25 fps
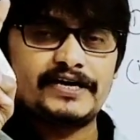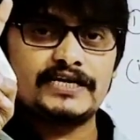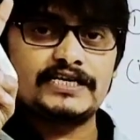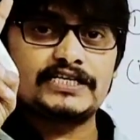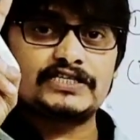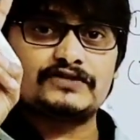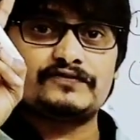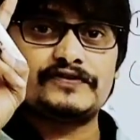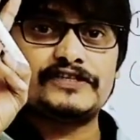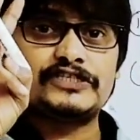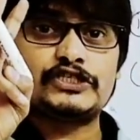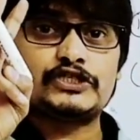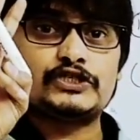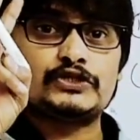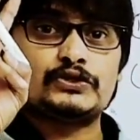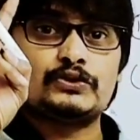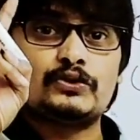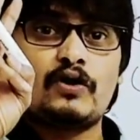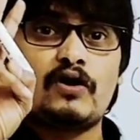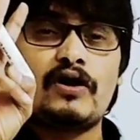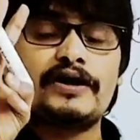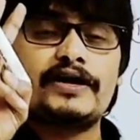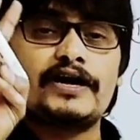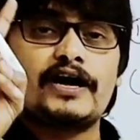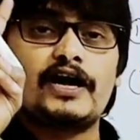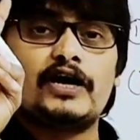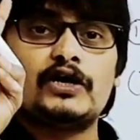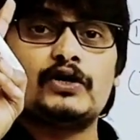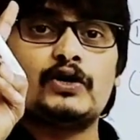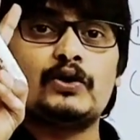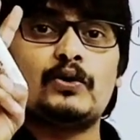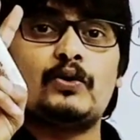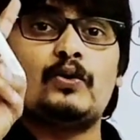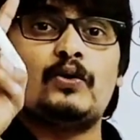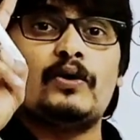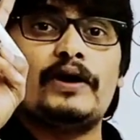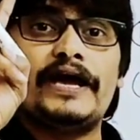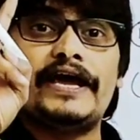which do not
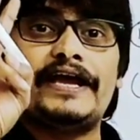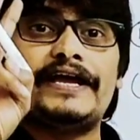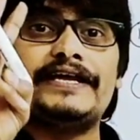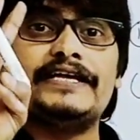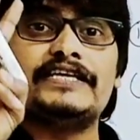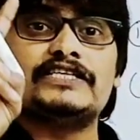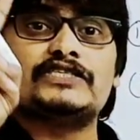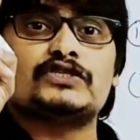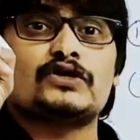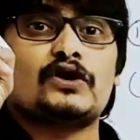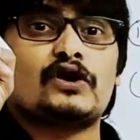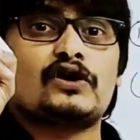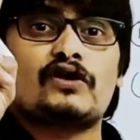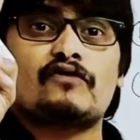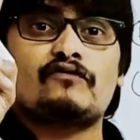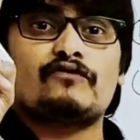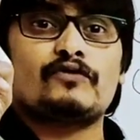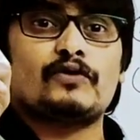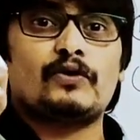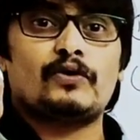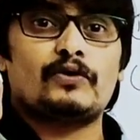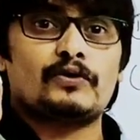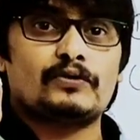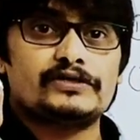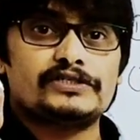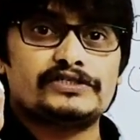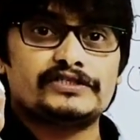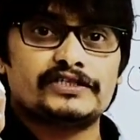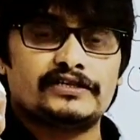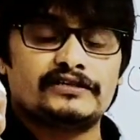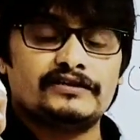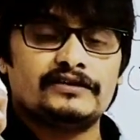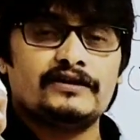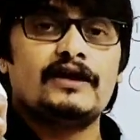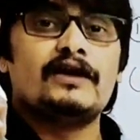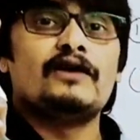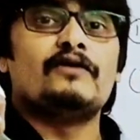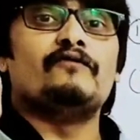undergo any sort of corrosion,
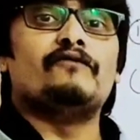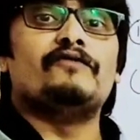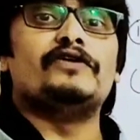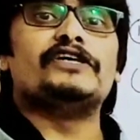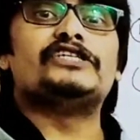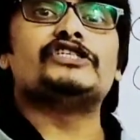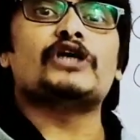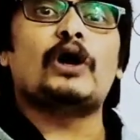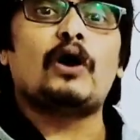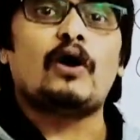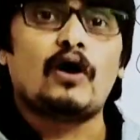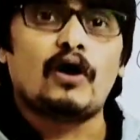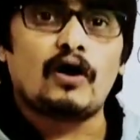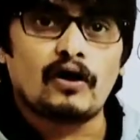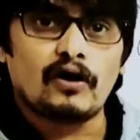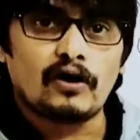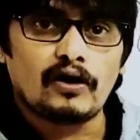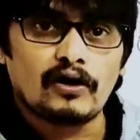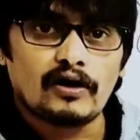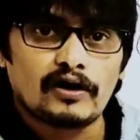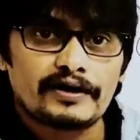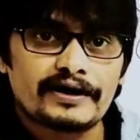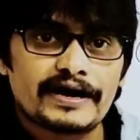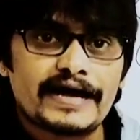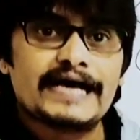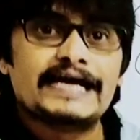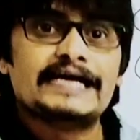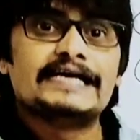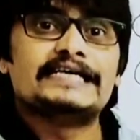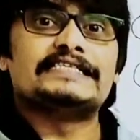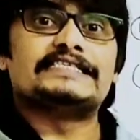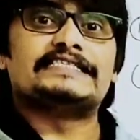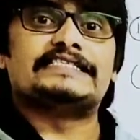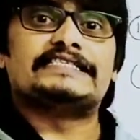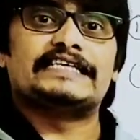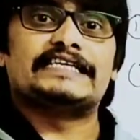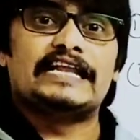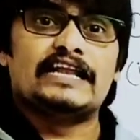which are
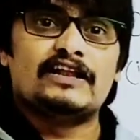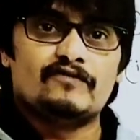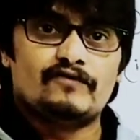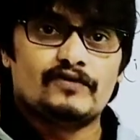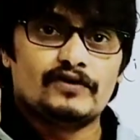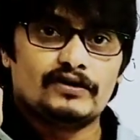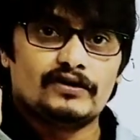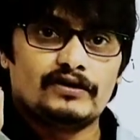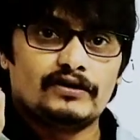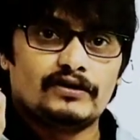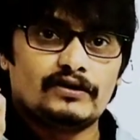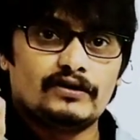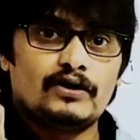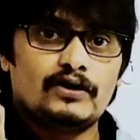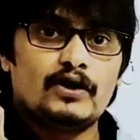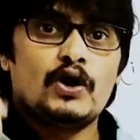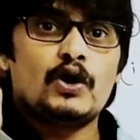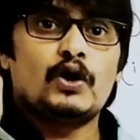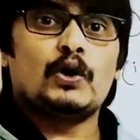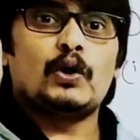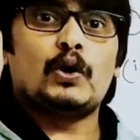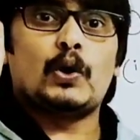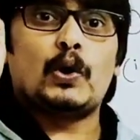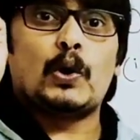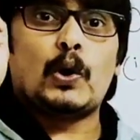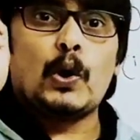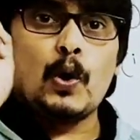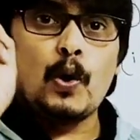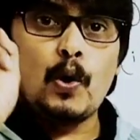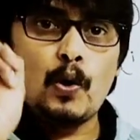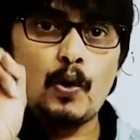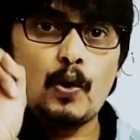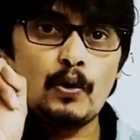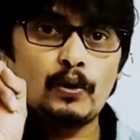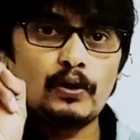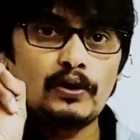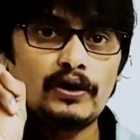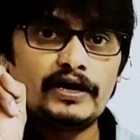silver,
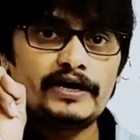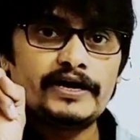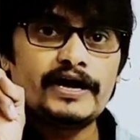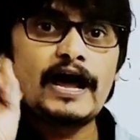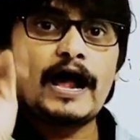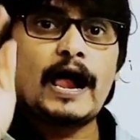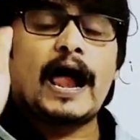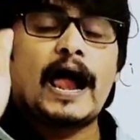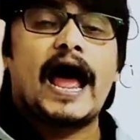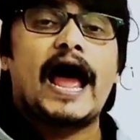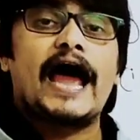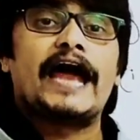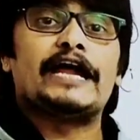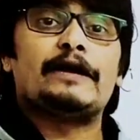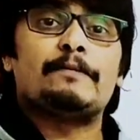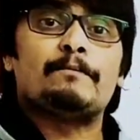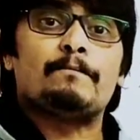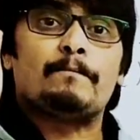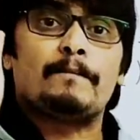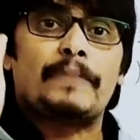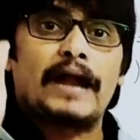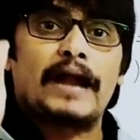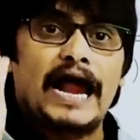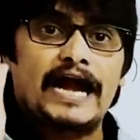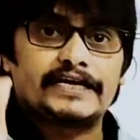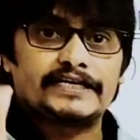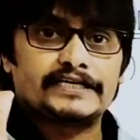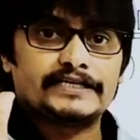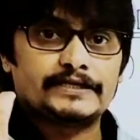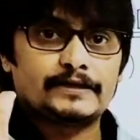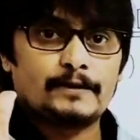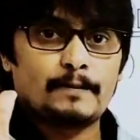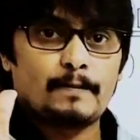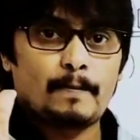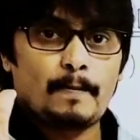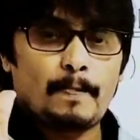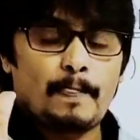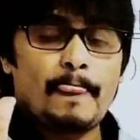gold and
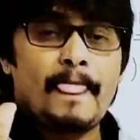platinum.